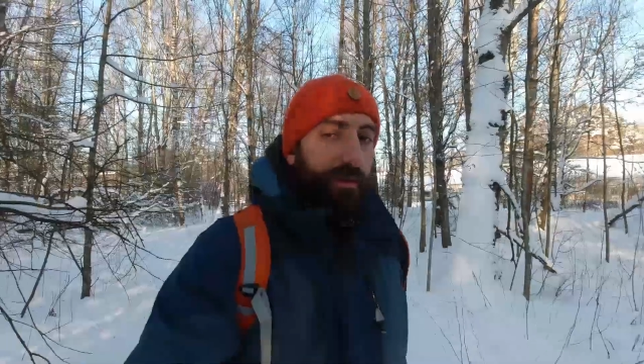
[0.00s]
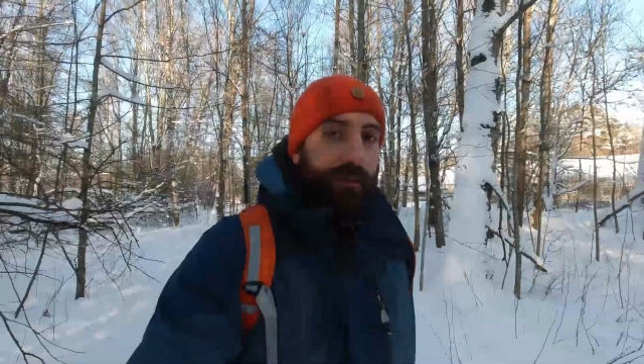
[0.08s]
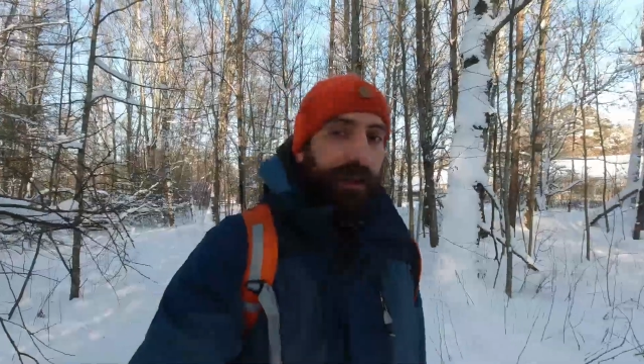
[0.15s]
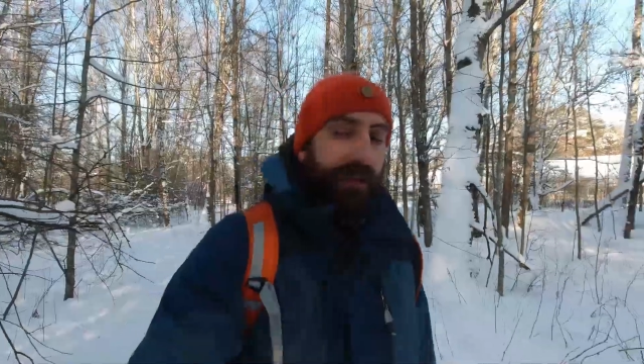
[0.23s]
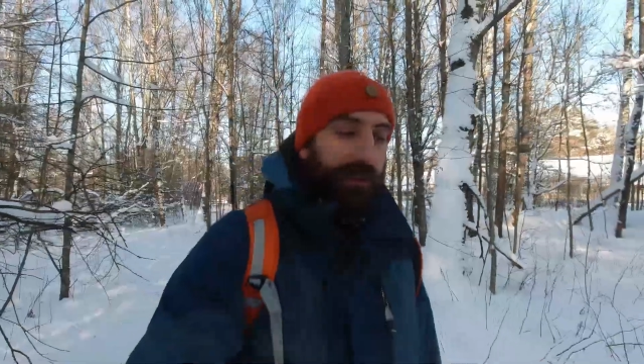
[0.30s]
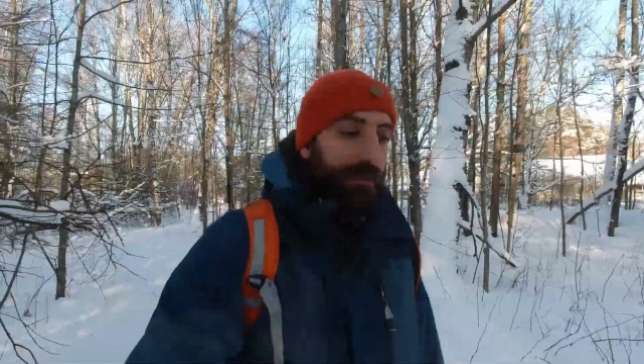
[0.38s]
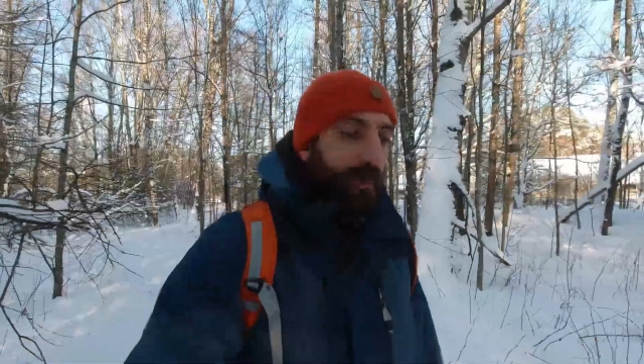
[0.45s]

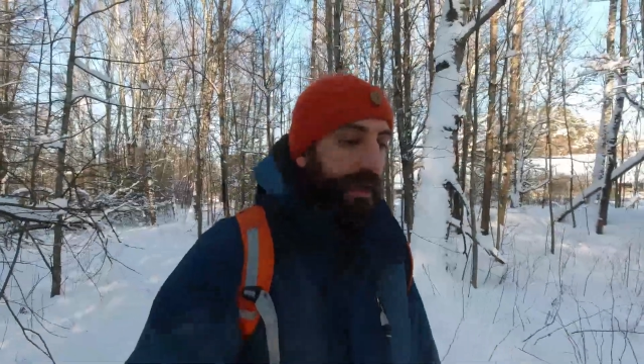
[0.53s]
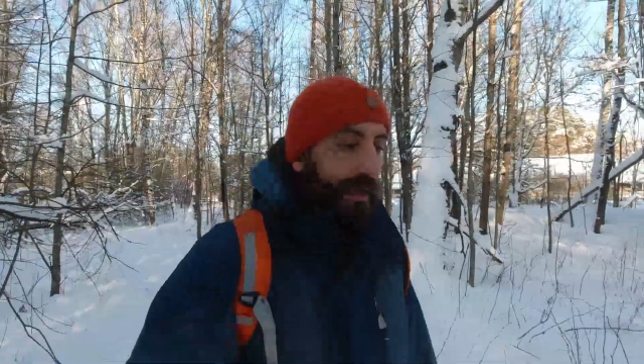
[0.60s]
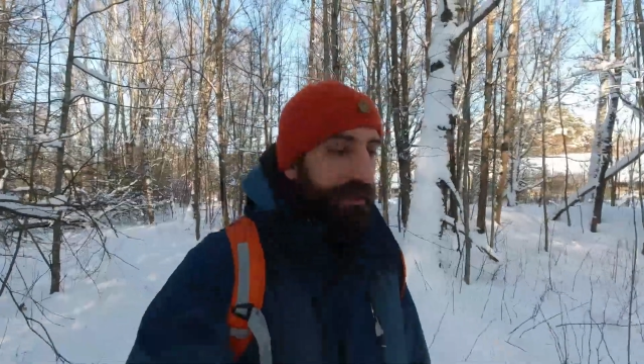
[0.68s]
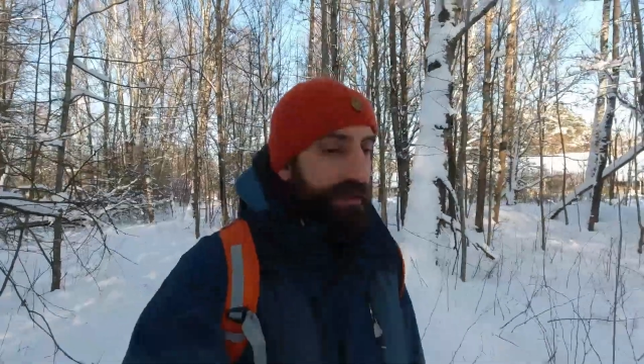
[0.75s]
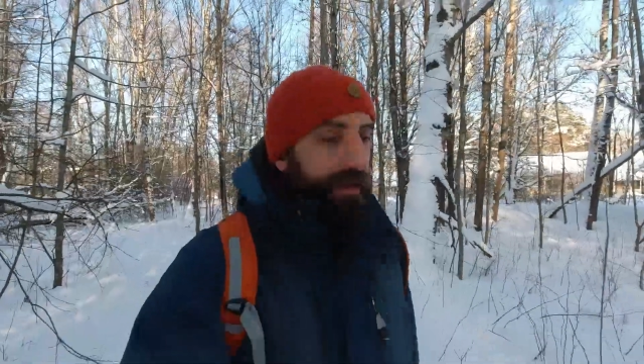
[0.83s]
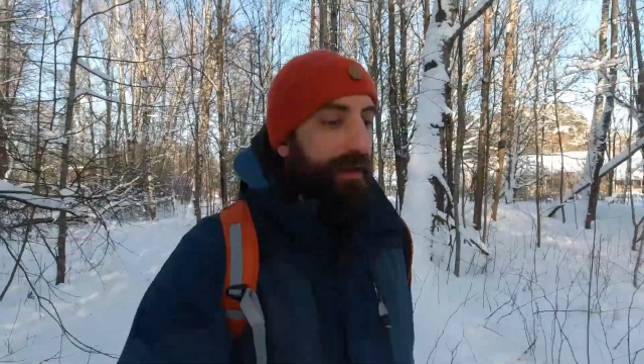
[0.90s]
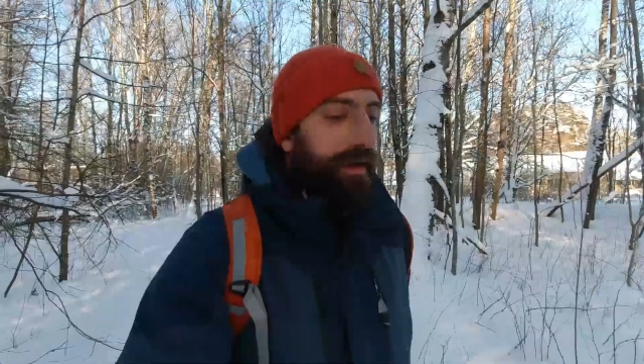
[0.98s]
party
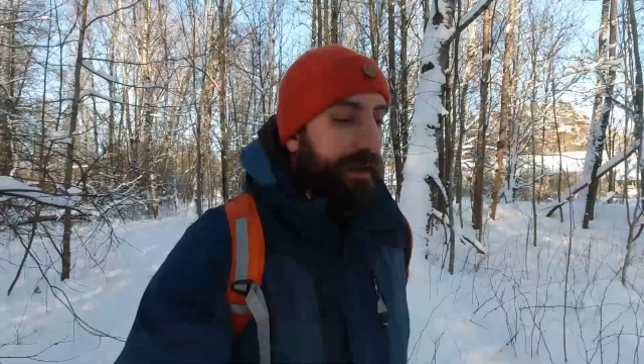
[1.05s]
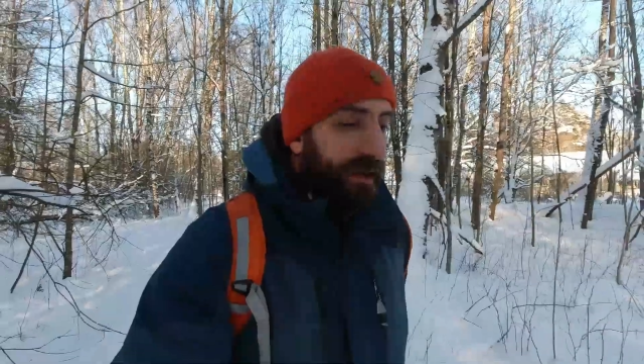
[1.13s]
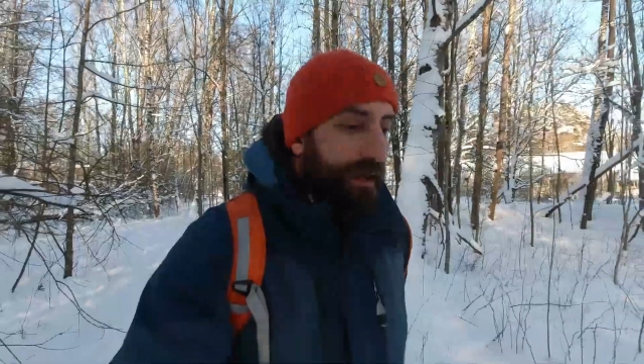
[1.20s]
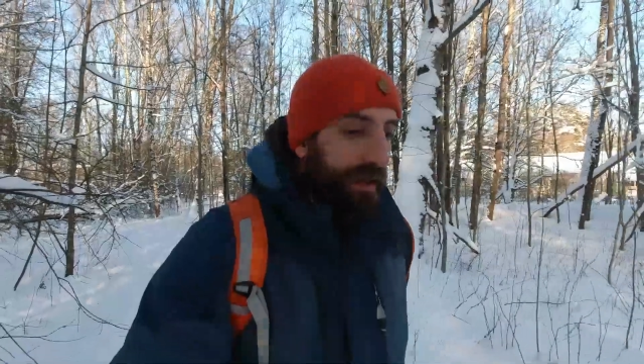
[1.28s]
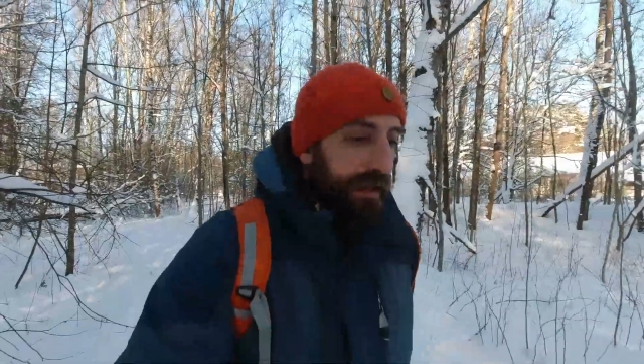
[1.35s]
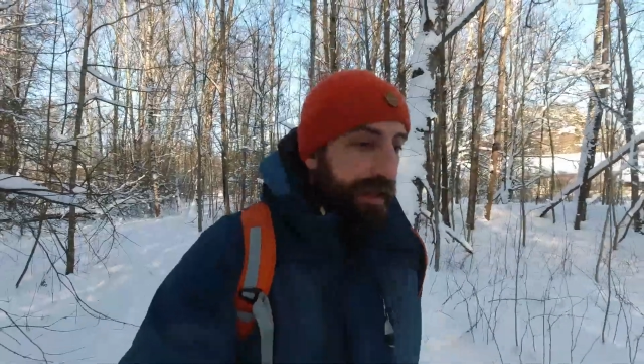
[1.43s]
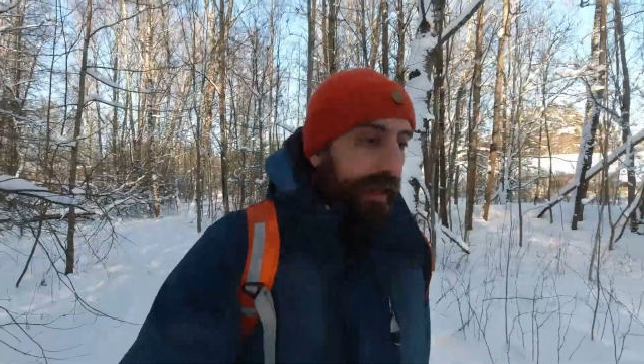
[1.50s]
brands.
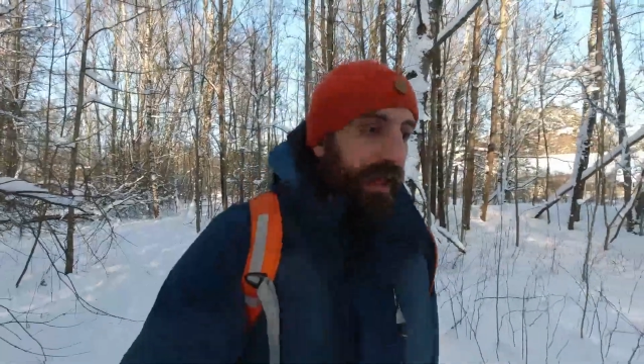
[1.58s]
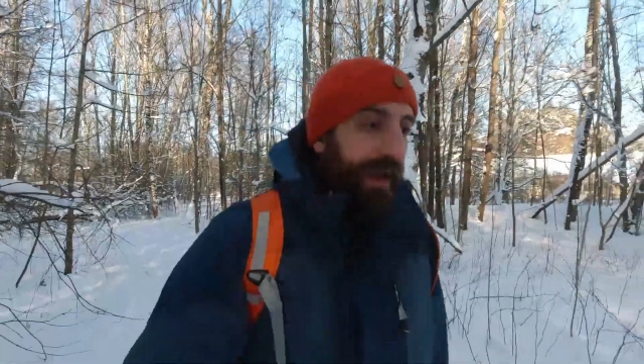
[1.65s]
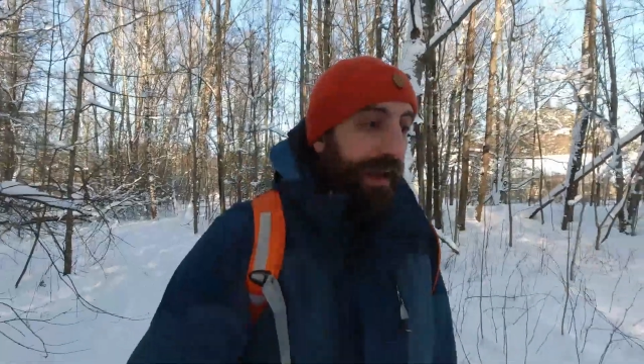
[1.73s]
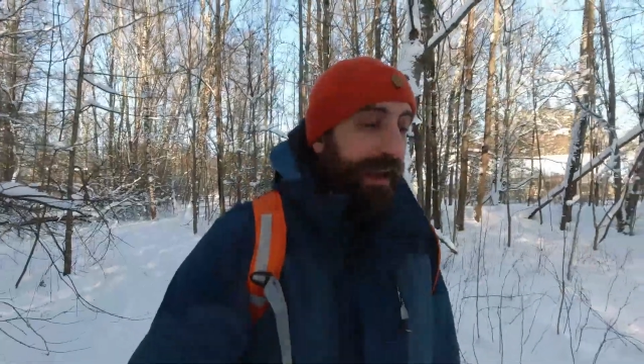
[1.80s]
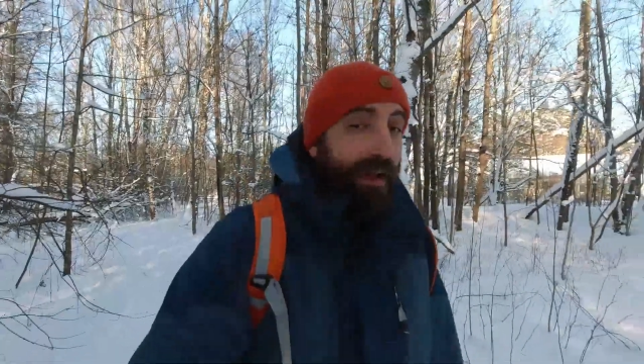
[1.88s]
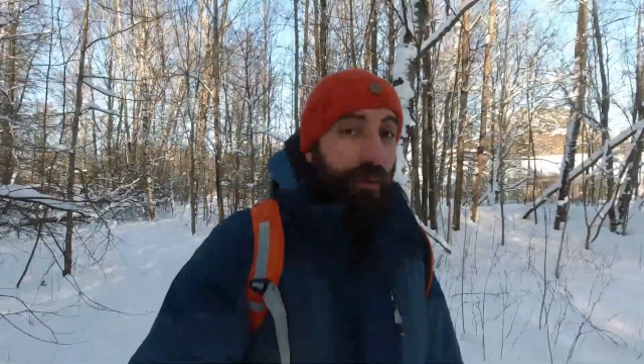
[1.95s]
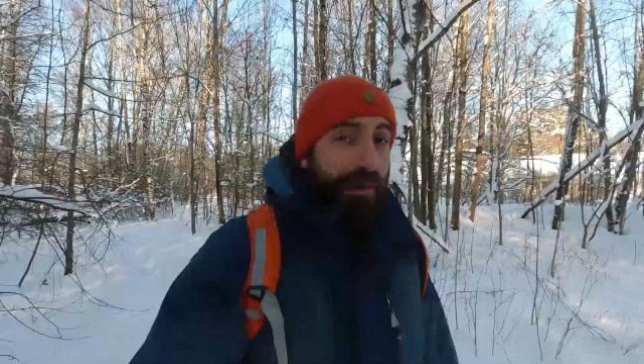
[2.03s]

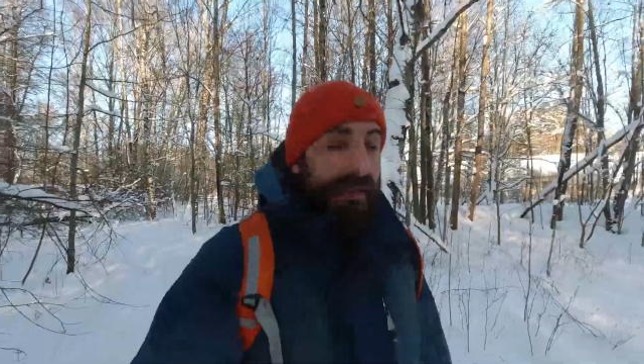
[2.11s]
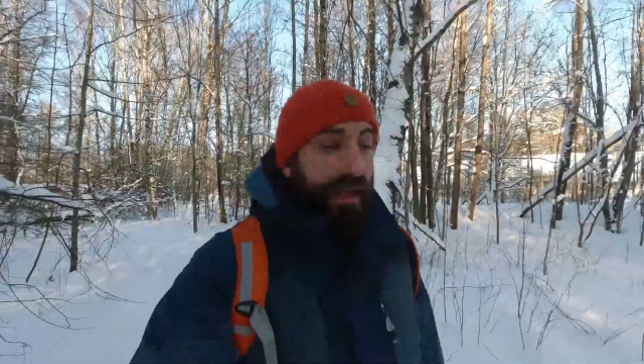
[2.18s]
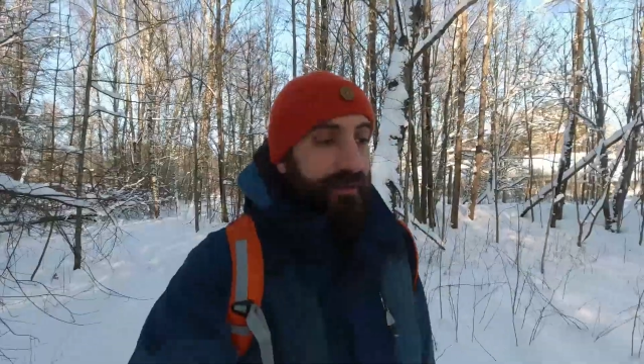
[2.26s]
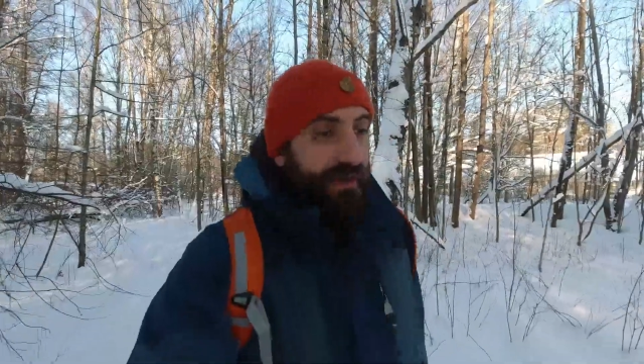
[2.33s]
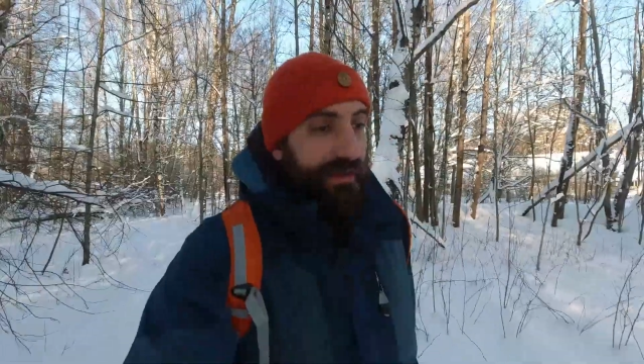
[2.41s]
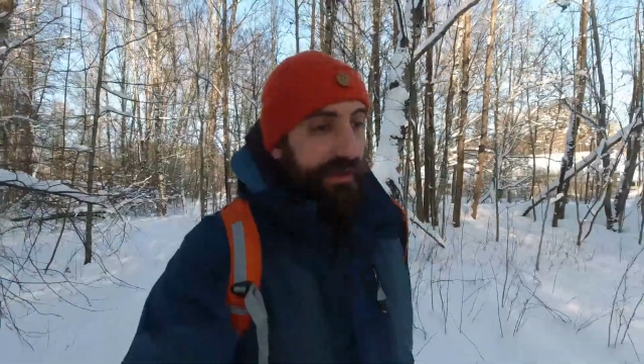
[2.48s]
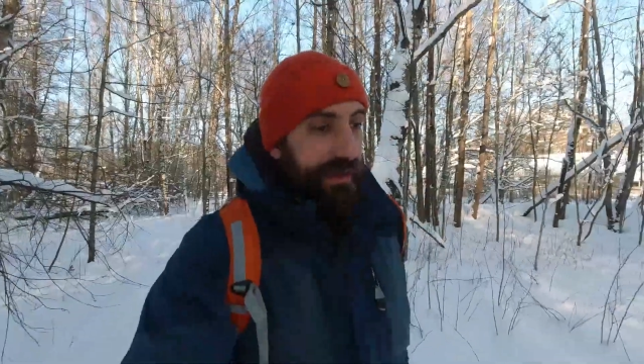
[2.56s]
And I always
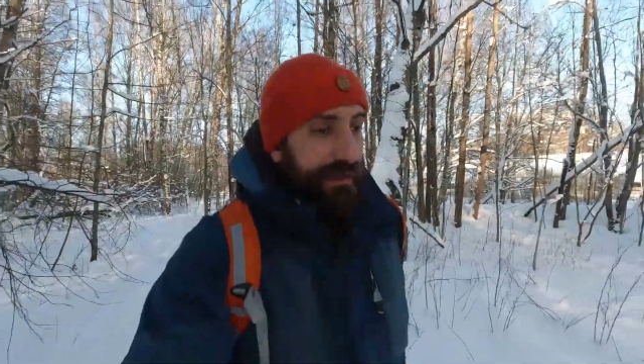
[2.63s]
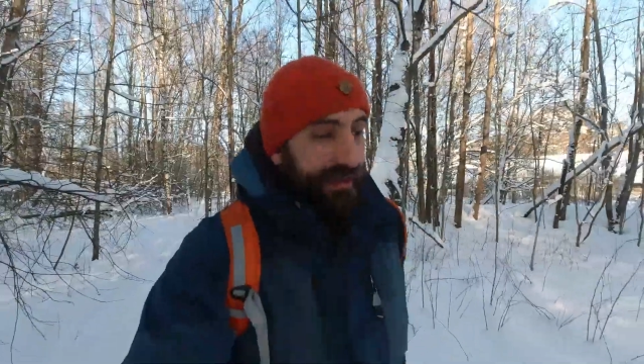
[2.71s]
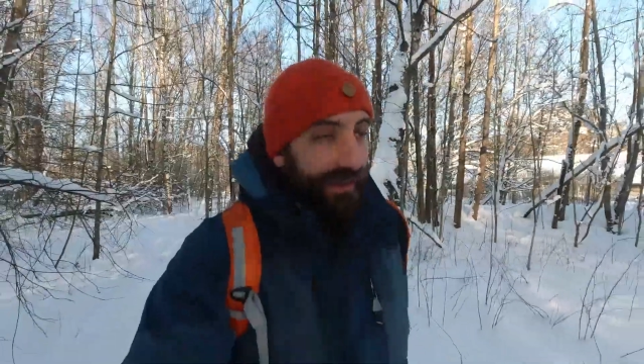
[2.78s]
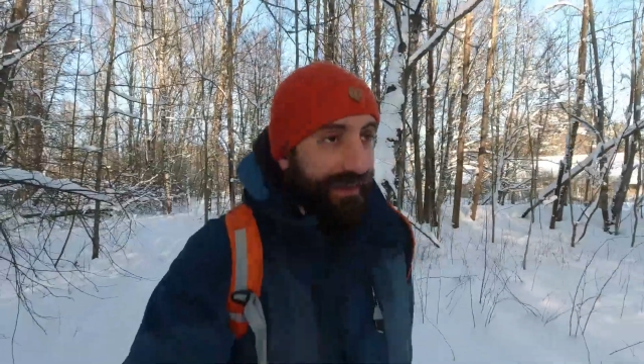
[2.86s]
have decided